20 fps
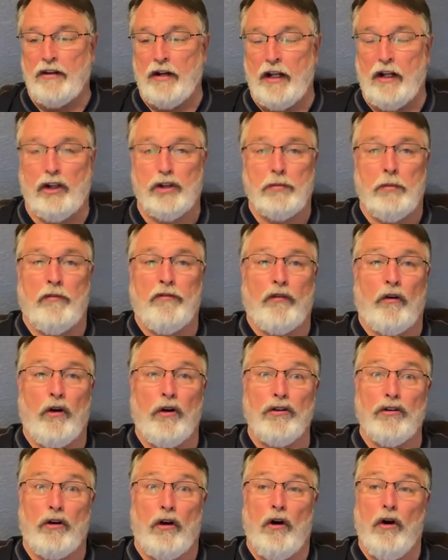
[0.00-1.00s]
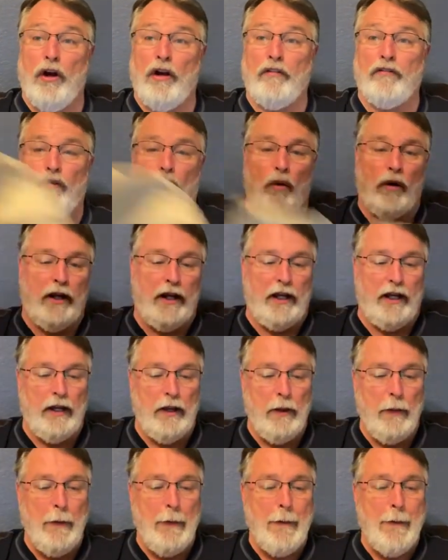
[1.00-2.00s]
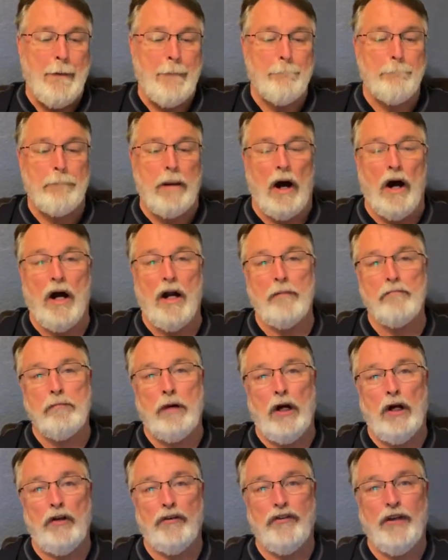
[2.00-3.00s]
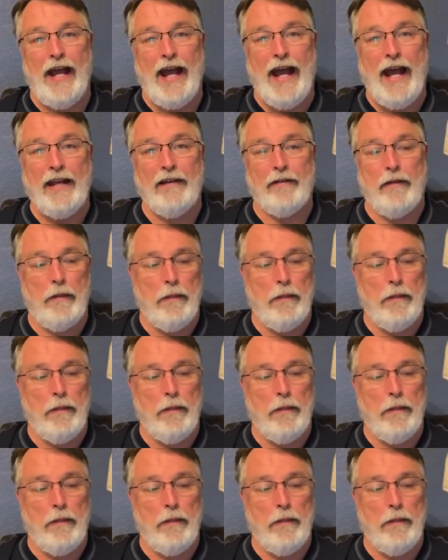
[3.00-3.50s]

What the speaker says: You're eligible for a drawing for a Pond Boss hat